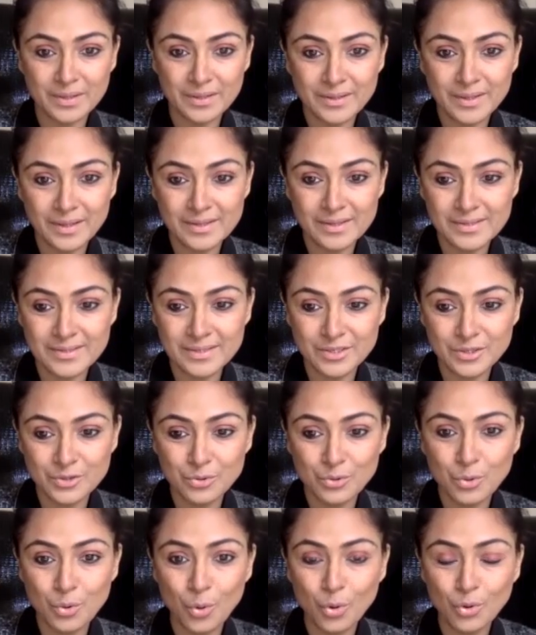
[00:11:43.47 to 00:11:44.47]
There is,
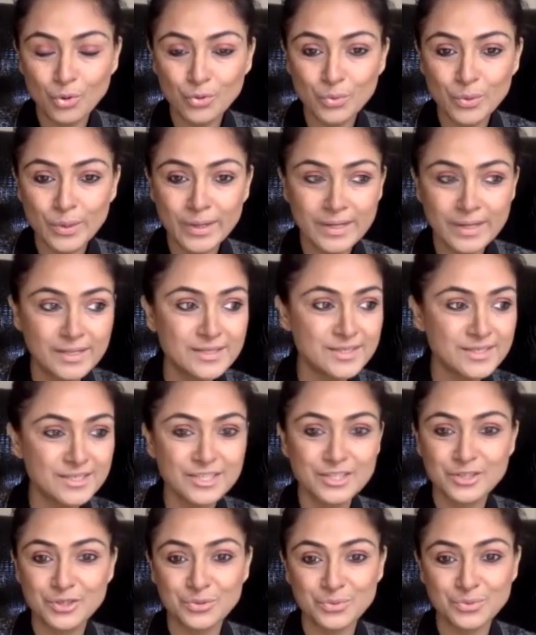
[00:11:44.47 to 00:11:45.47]
you go to an
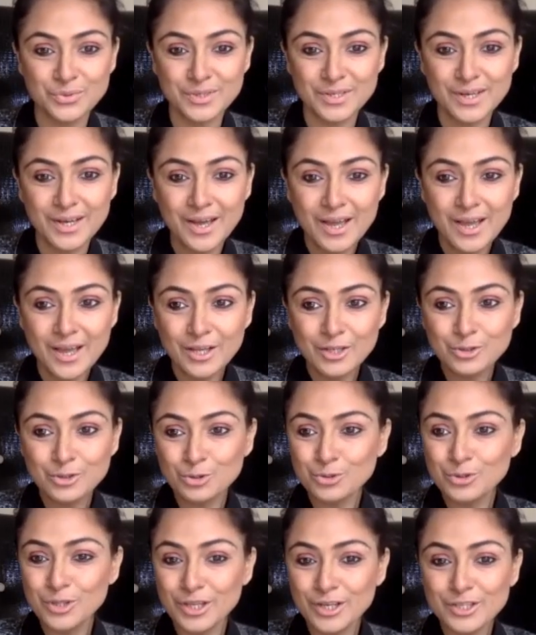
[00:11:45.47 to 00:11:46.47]
institute.
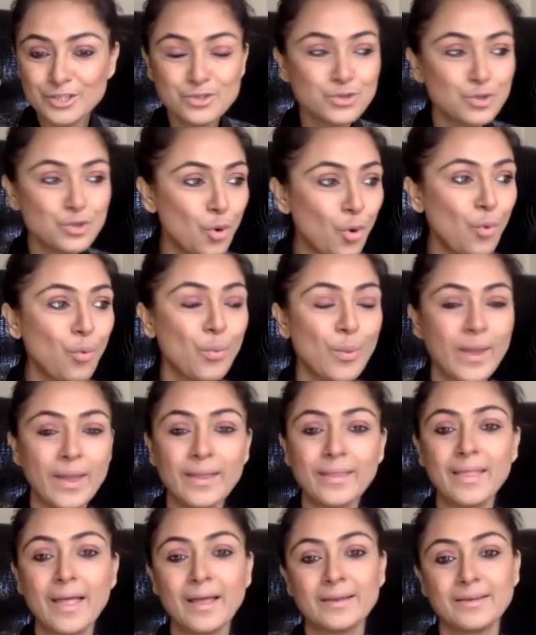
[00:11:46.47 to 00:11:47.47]
So there is no
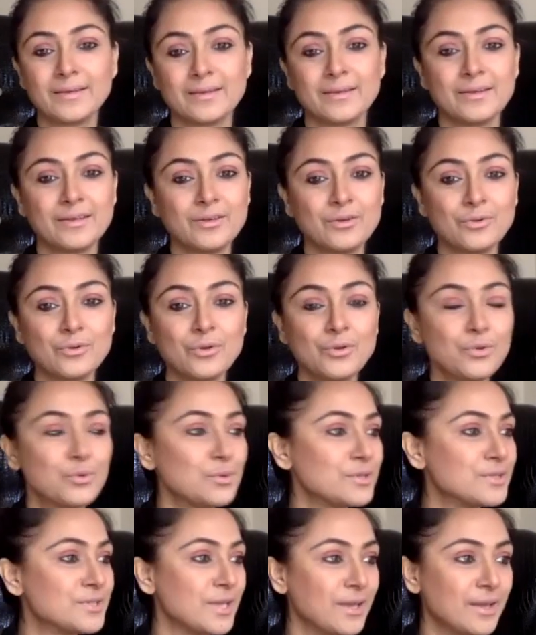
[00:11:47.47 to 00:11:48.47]
way that, you know, you
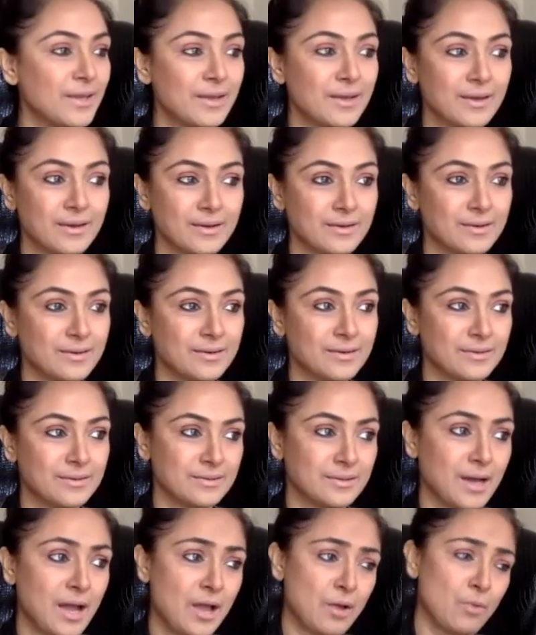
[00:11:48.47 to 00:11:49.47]
will say,
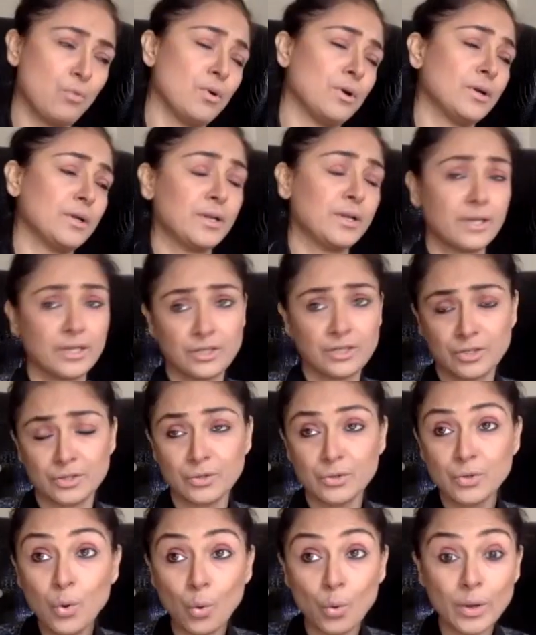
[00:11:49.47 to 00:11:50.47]
I want narration.
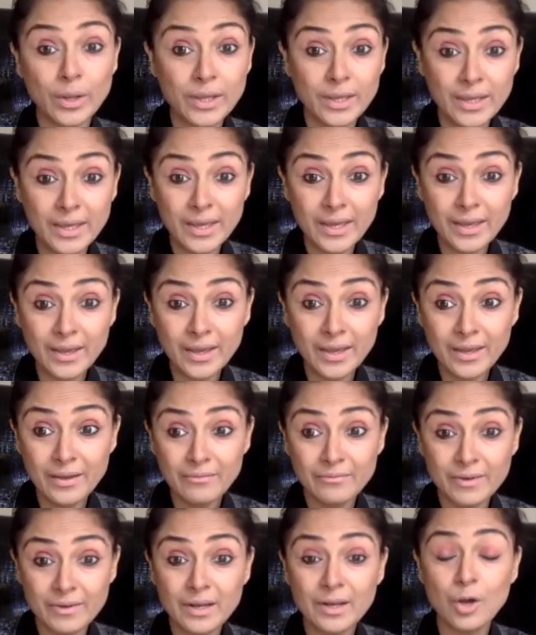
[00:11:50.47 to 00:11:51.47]
No, he
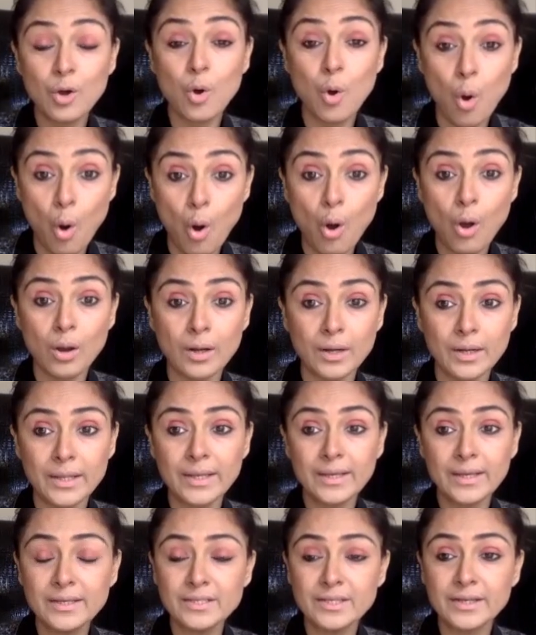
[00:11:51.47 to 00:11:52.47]
will call
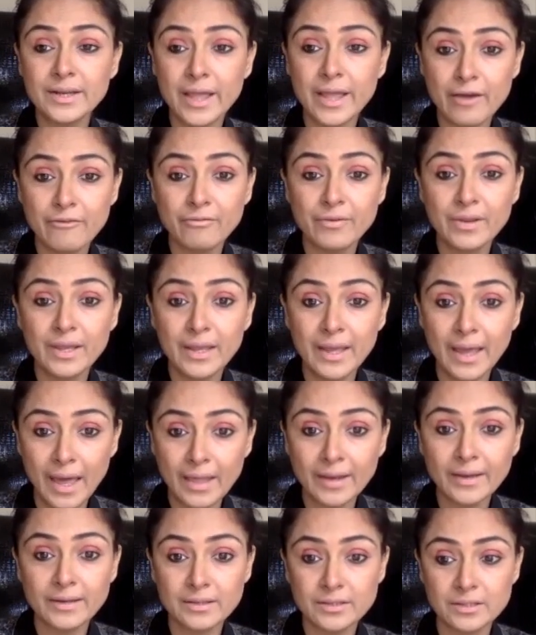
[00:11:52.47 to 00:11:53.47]
each and every
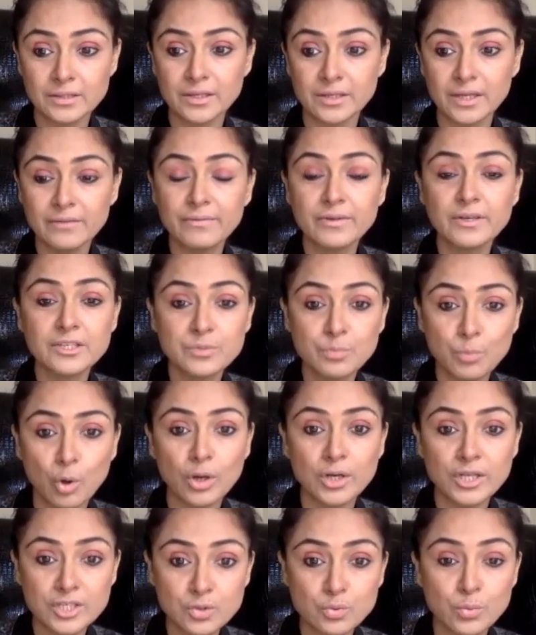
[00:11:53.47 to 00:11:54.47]
character, even the
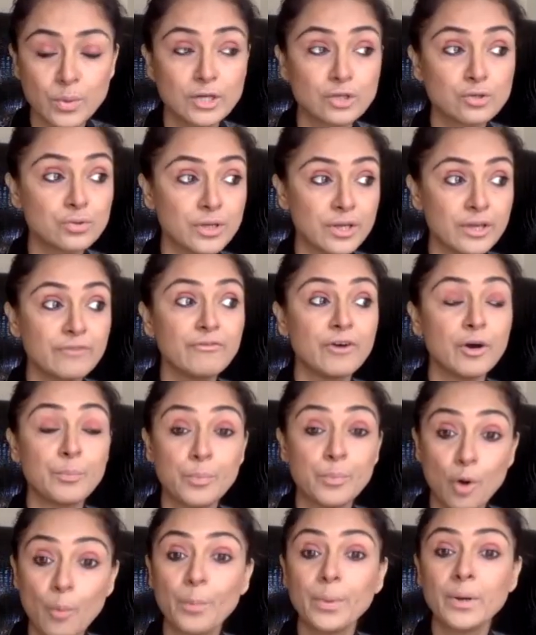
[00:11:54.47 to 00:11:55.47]
smallest one, to give a
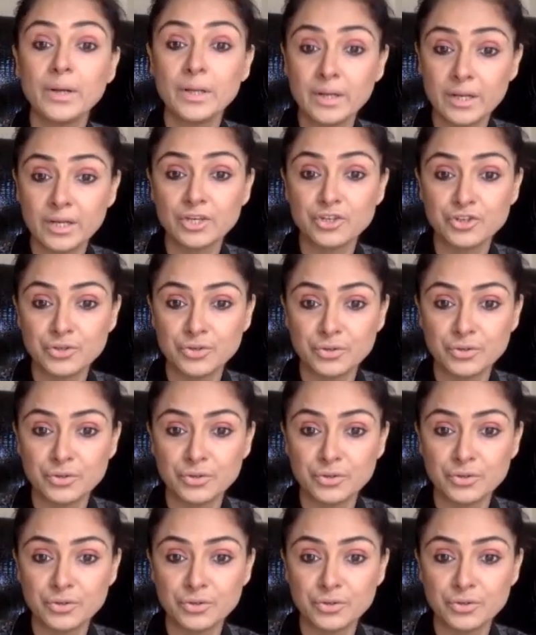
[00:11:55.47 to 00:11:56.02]
proper narration.